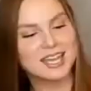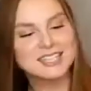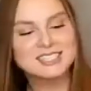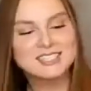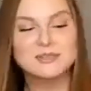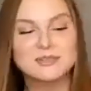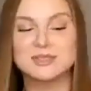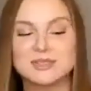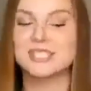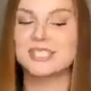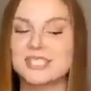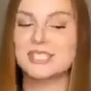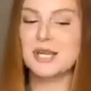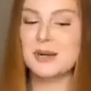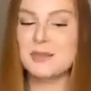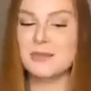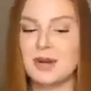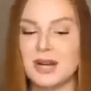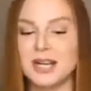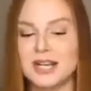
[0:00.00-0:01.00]
so let's jump
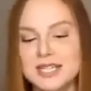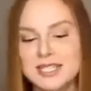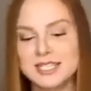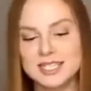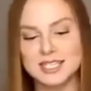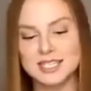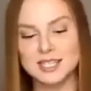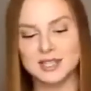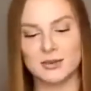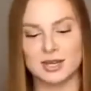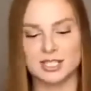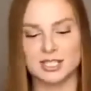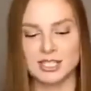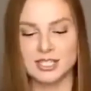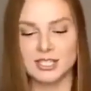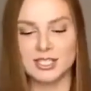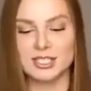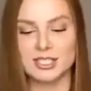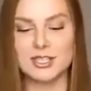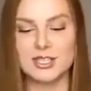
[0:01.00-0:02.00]
right into the
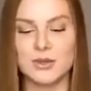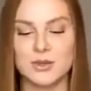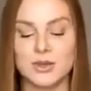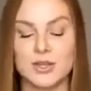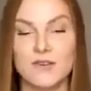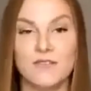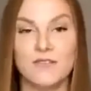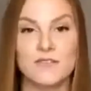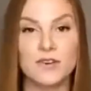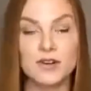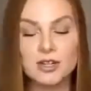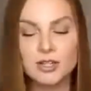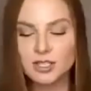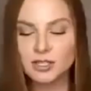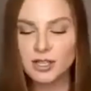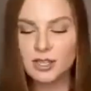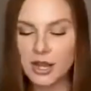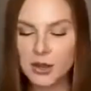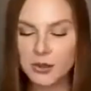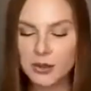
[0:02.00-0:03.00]
questions. So the first
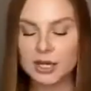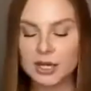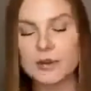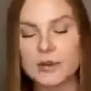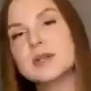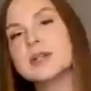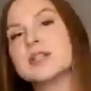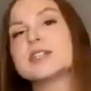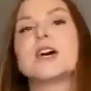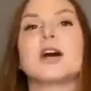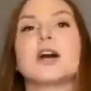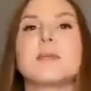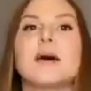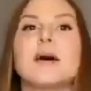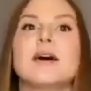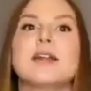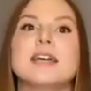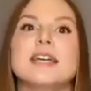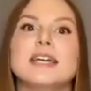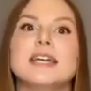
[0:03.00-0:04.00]
loan that I want to talk
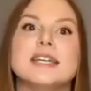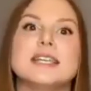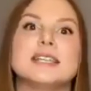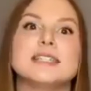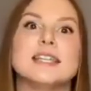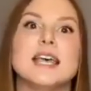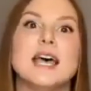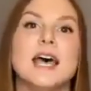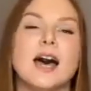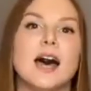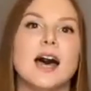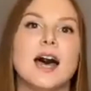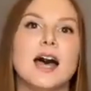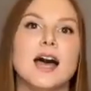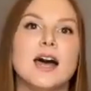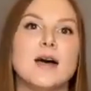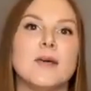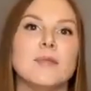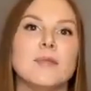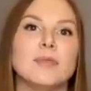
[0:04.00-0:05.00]
about is
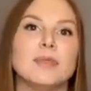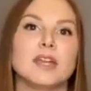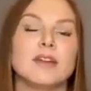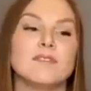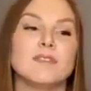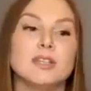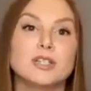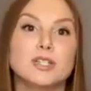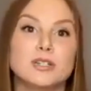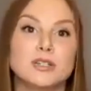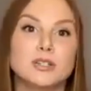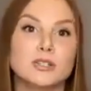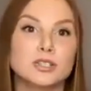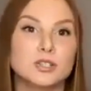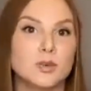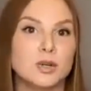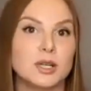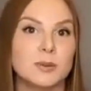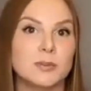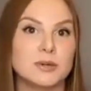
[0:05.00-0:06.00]
the conventional
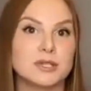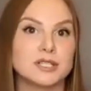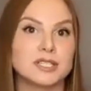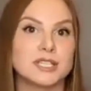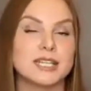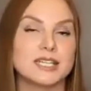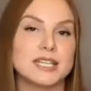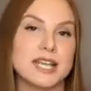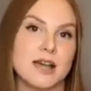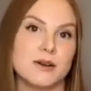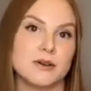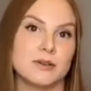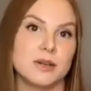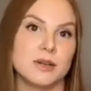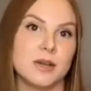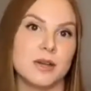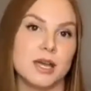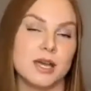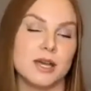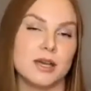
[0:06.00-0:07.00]
20% down
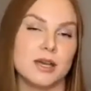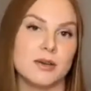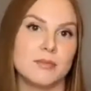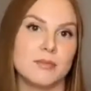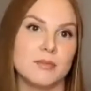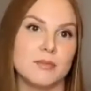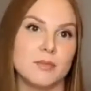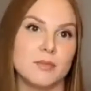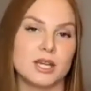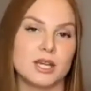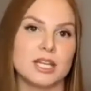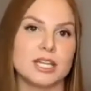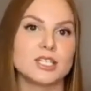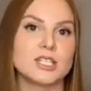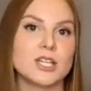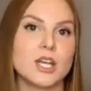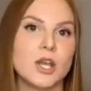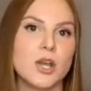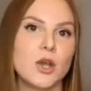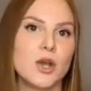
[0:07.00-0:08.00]
mortgage.
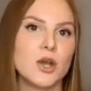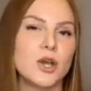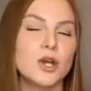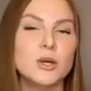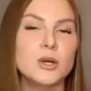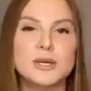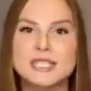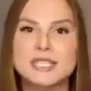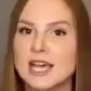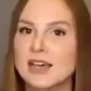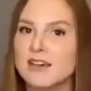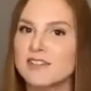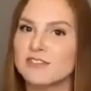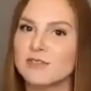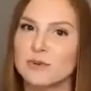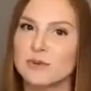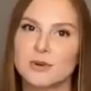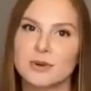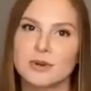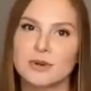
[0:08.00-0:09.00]
Who is that
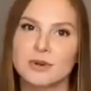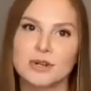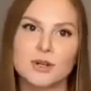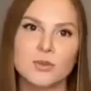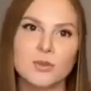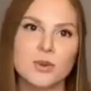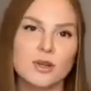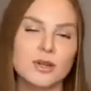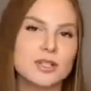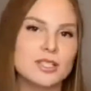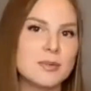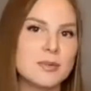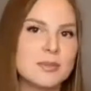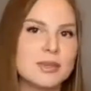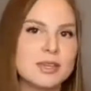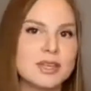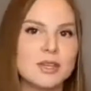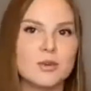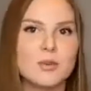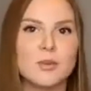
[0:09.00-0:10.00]
for? What are some of the
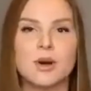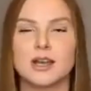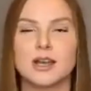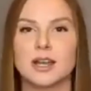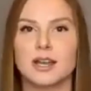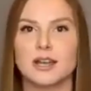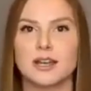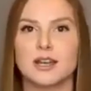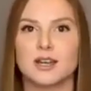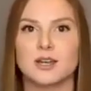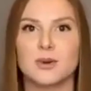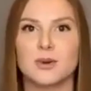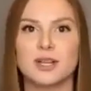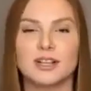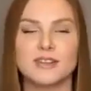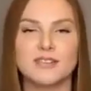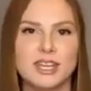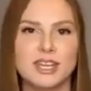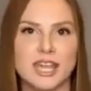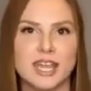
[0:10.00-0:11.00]

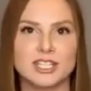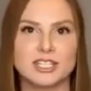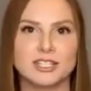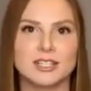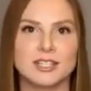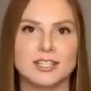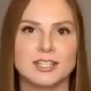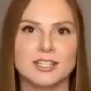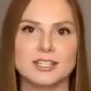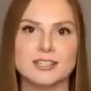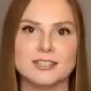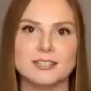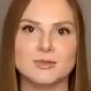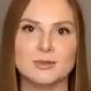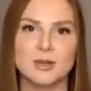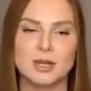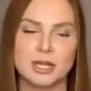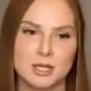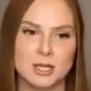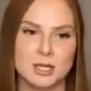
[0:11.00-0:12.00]
qualifications? What
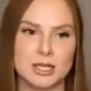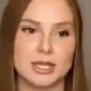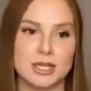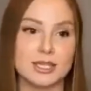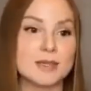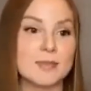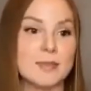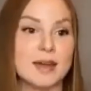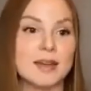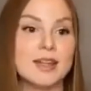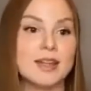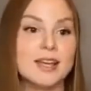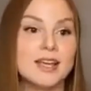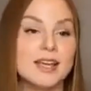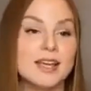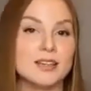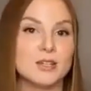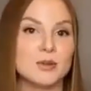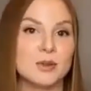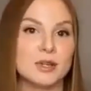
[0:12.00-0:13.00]
can you tell us about the
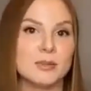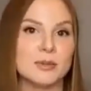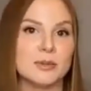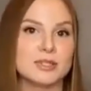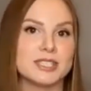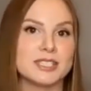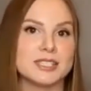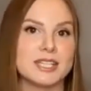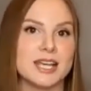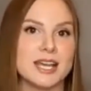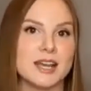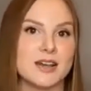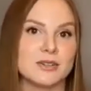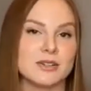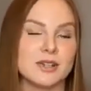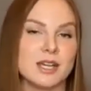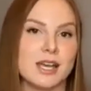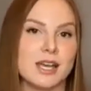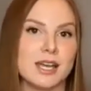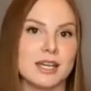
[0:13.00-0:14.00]
20% down
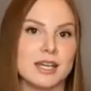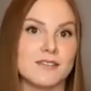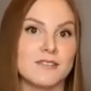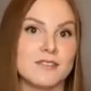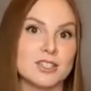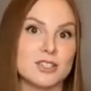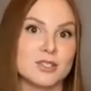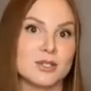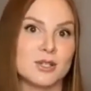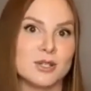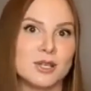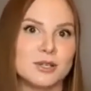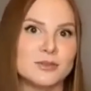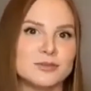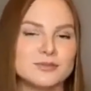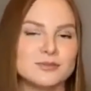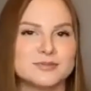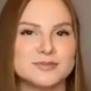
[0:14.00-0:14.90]
conventional loan?